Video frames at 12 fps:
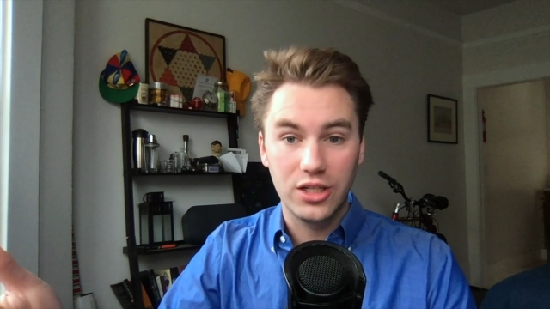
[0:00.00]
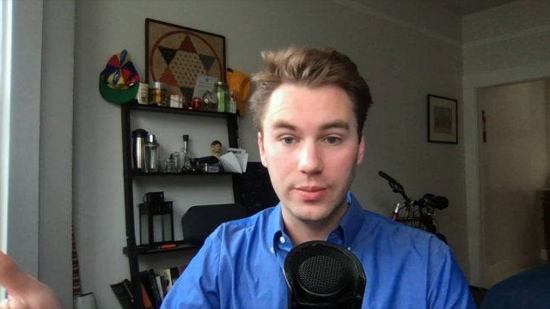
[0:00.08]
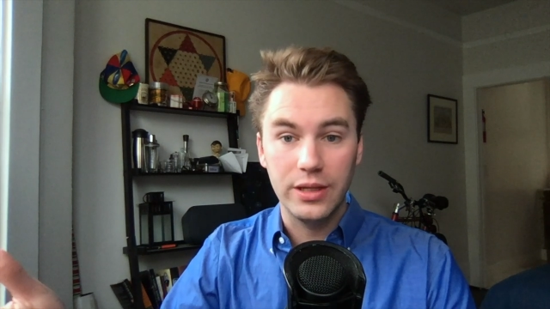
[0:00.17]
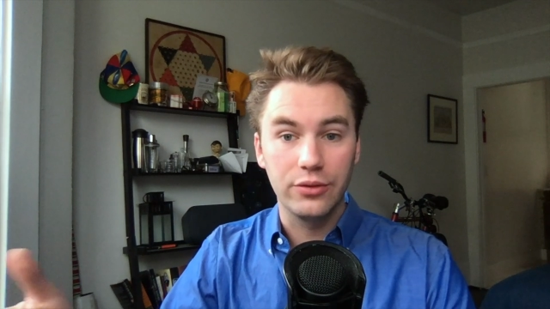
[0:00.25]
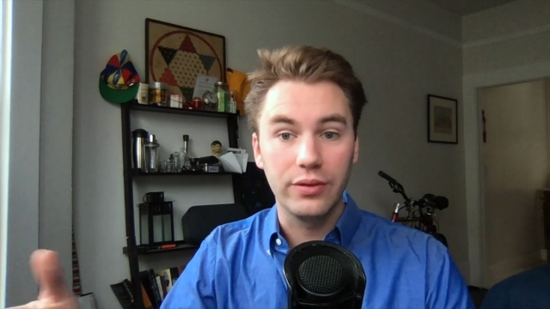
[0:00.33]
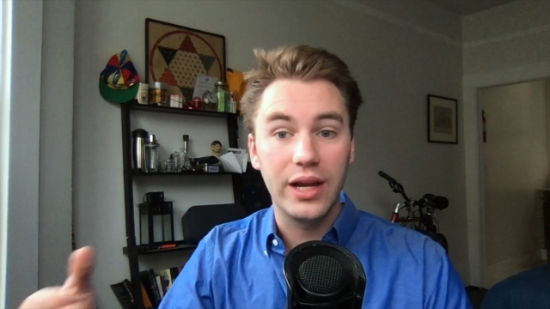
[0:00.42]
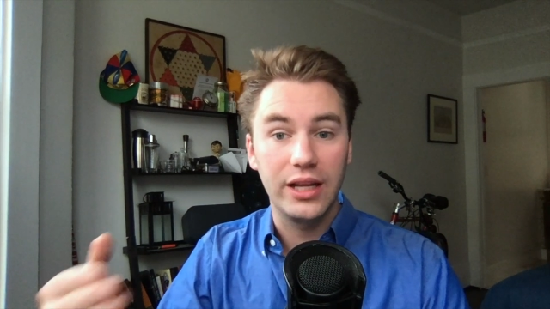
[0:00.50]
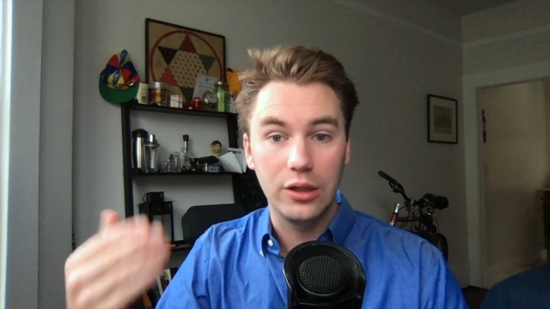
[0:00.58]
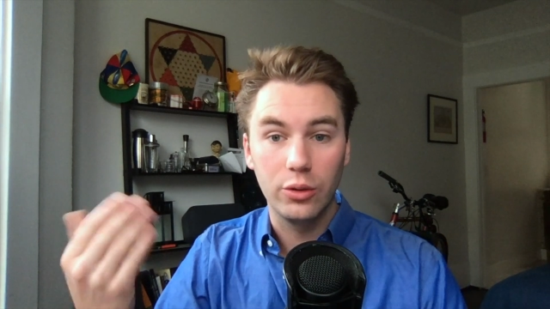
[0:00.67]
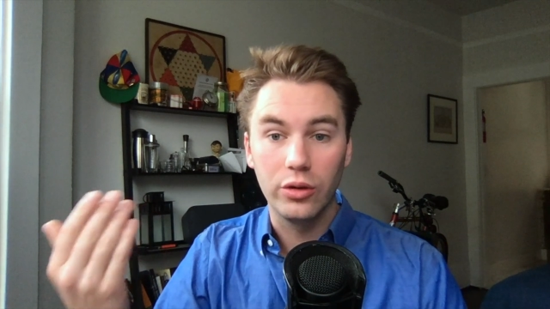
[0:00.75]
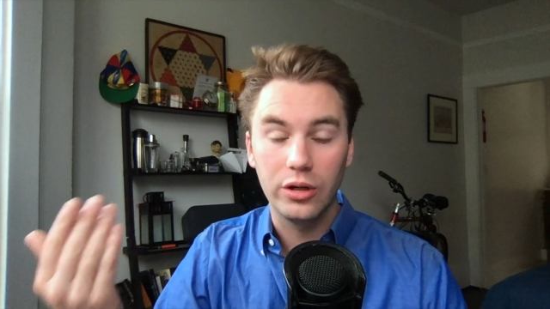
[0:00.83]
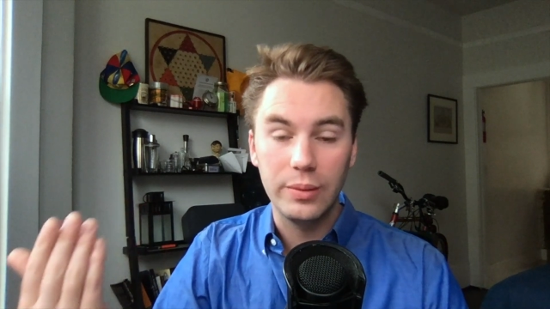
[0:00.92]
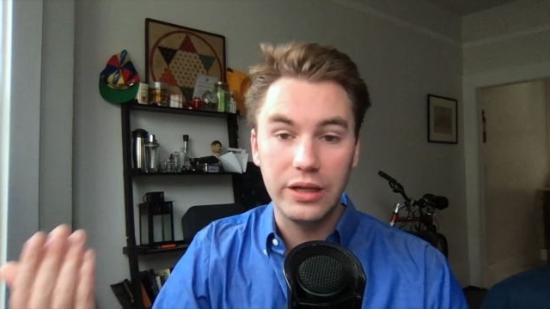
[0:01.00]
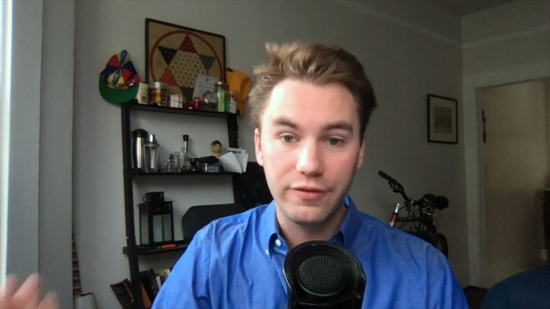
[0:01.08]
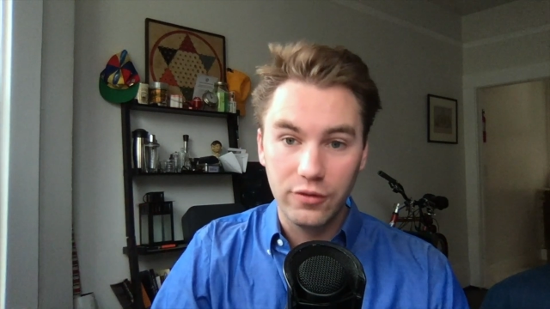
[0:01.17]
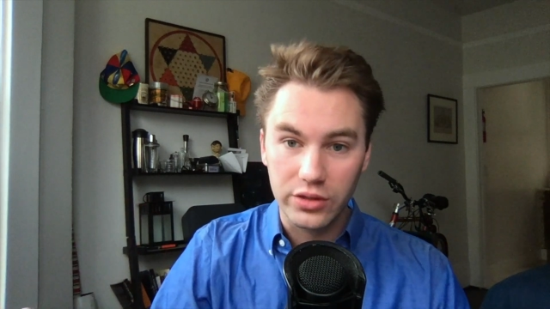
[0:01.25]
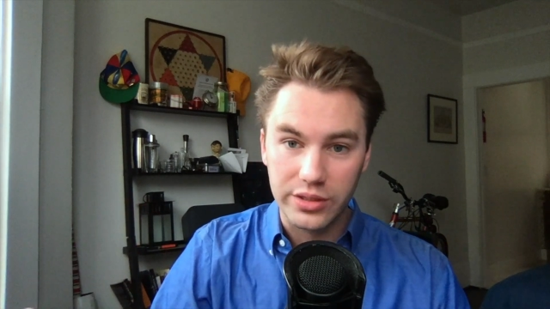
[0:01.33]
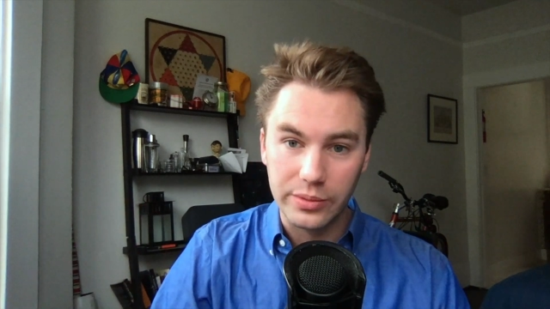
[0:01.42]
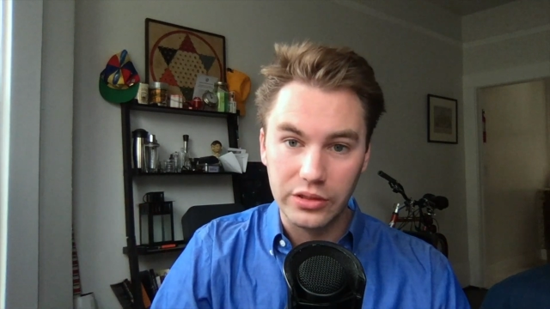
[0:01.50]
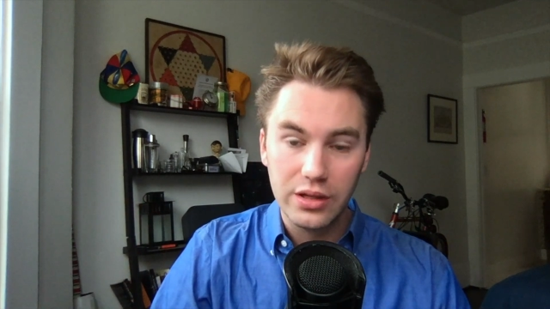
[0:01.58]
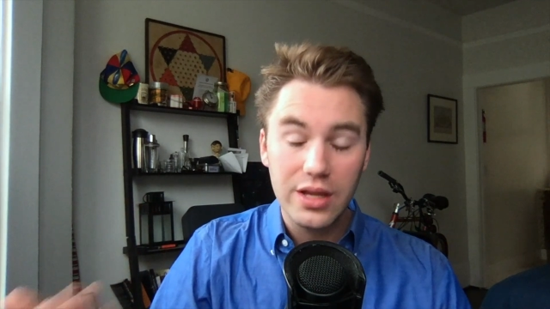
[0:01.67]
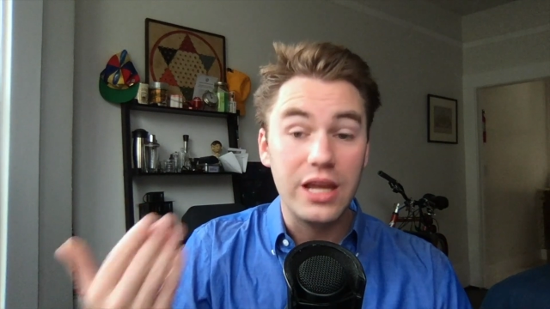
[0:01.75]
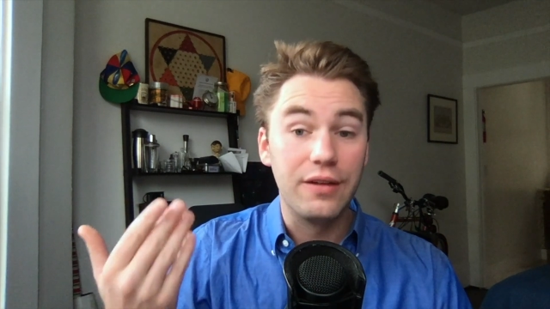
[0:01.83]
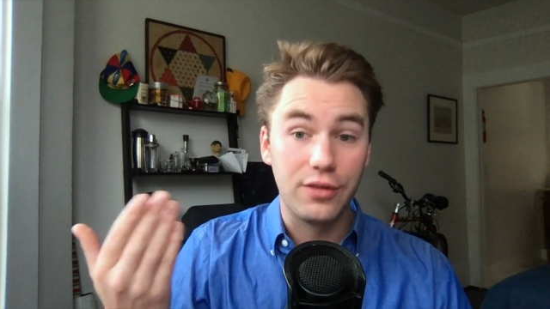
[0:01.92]
to be in writing in order to be enforceable.
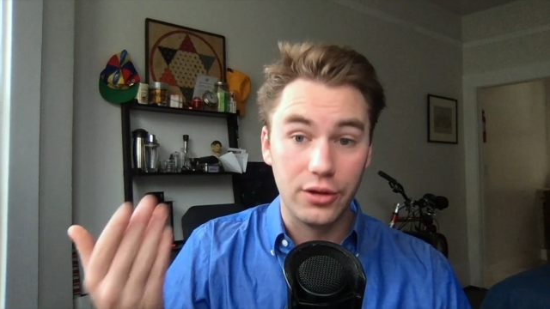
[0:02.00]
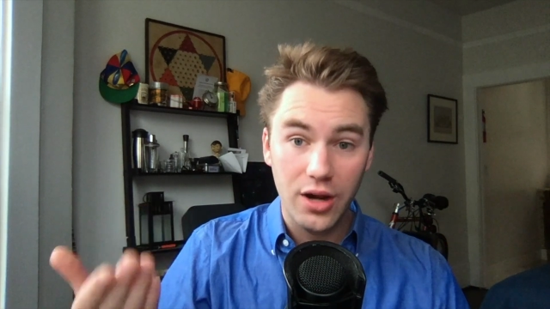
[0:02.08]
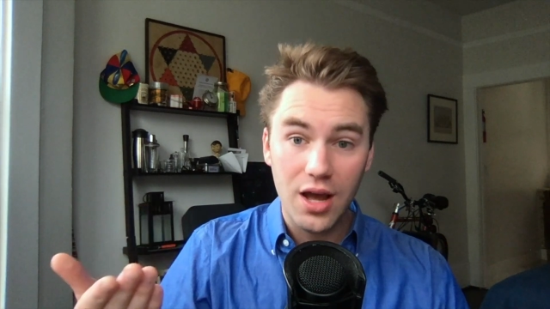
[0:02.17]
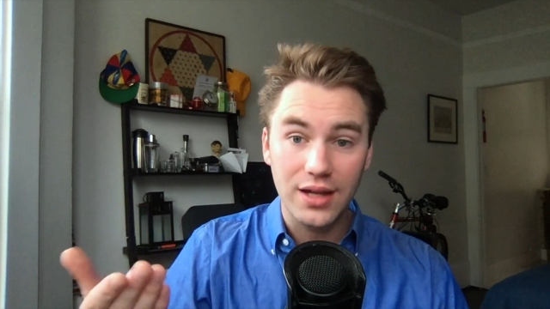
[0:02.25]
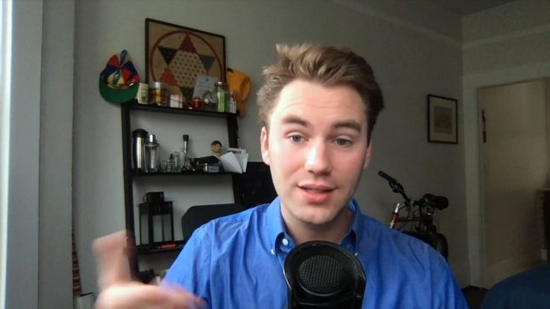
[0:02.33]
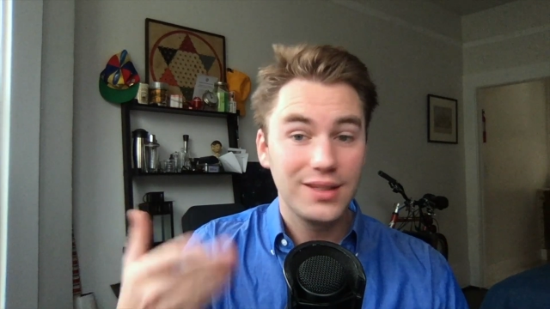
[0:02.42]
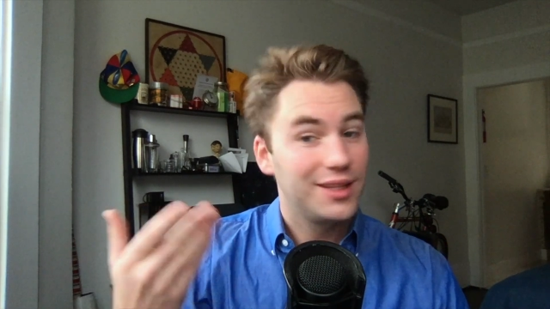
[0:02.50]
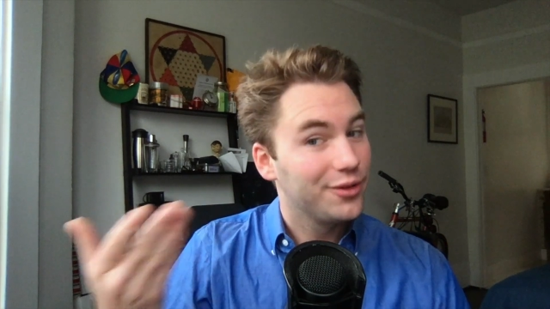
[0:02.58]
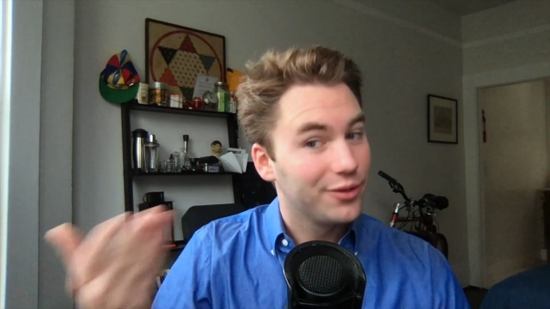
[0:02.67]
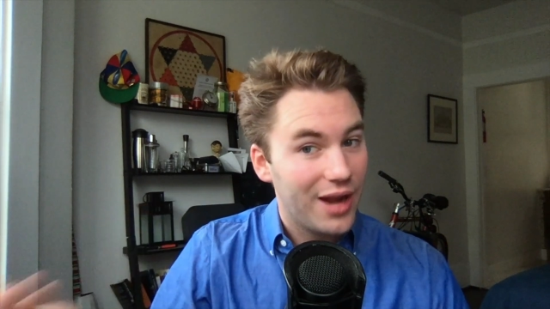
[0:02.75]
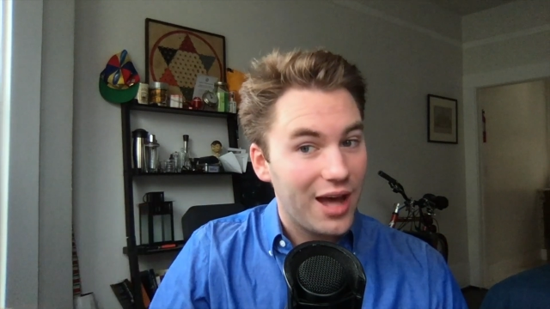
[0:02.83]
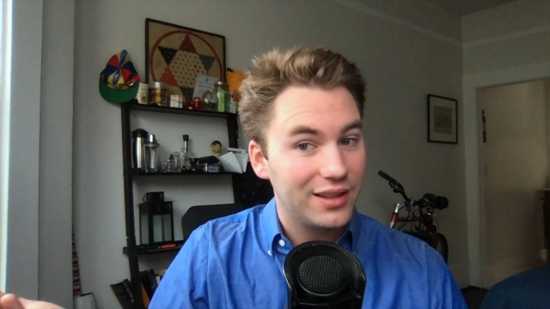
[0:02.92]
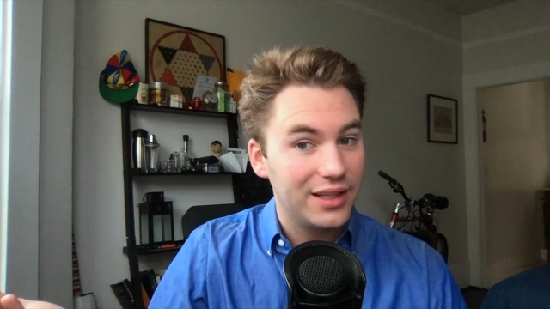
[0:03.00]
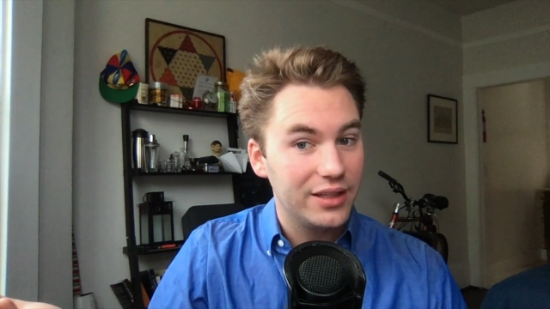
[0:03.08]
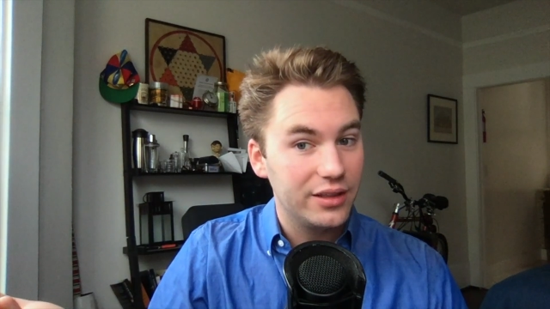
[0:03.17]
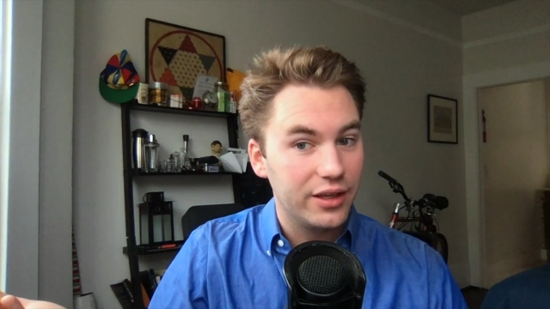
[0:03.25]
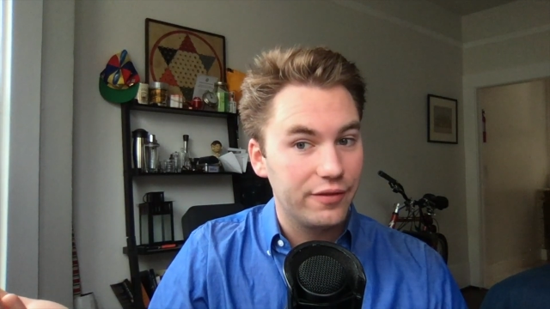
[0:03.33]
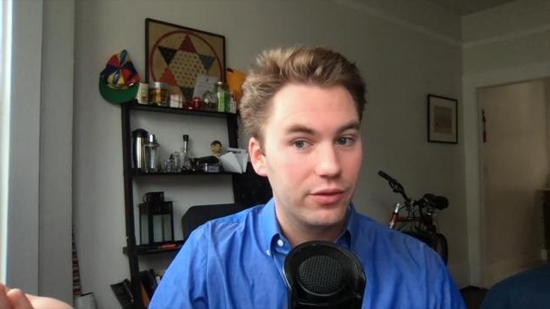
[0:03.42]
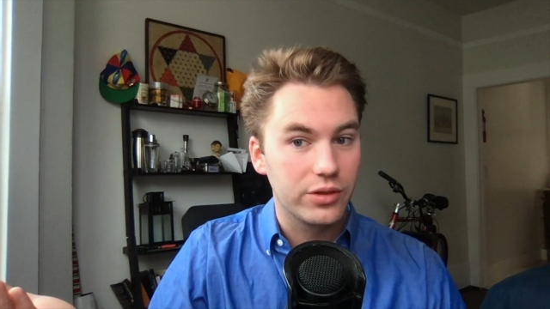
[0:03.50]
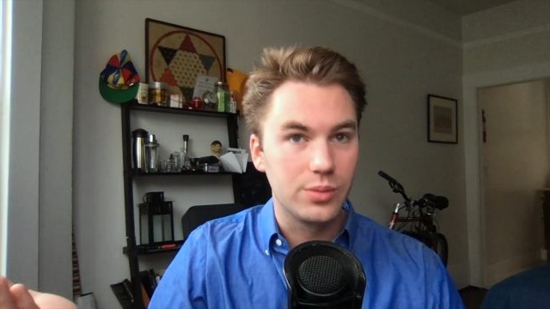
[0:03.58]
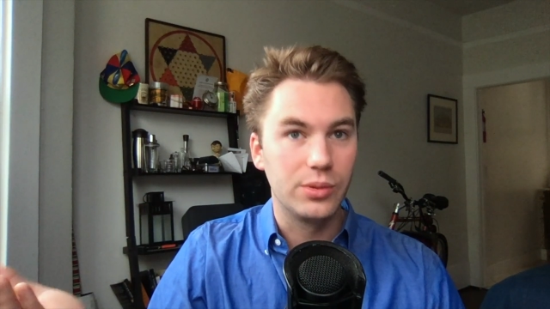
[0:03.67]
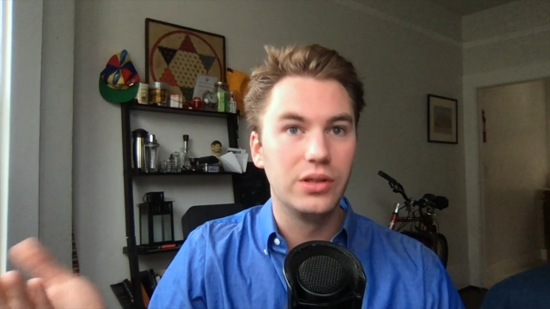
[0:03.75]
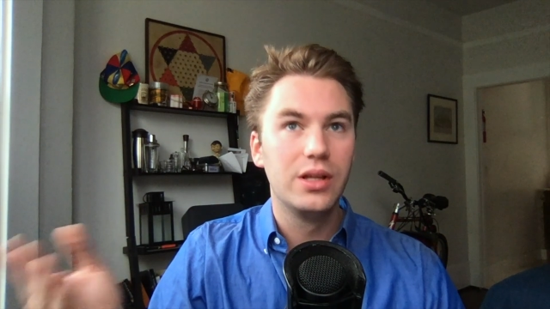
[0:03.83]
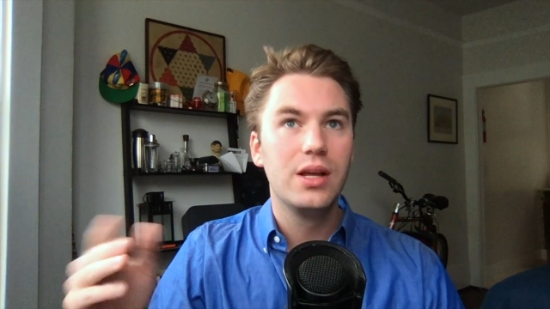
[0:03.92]
If they're not, then they're not legally
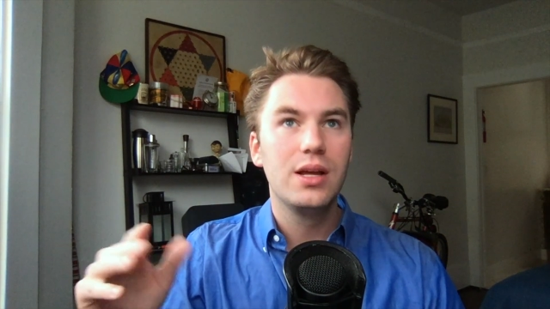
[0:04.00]
enforceable.